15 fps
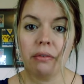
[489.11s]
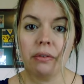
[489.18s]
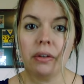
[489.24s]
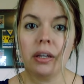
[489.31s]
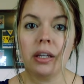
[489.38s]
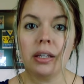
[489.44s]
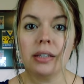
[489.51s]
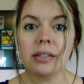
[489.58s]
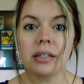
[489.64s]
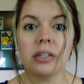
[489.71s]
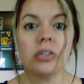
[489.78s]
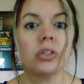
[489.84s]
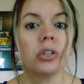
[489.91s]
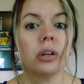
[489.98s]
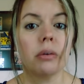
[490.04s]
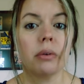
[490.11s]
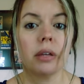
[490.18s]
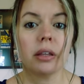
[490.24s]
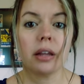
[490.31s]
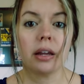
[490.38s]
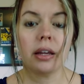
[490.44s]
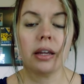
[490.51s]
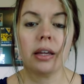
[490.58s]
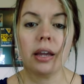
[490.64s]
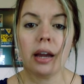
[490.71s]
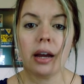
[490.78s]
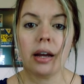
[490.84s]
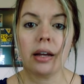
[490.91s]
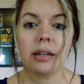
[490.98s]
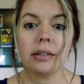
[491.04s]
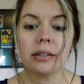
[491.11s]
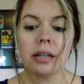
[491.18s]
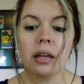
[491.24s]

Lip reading: is it's showing that he has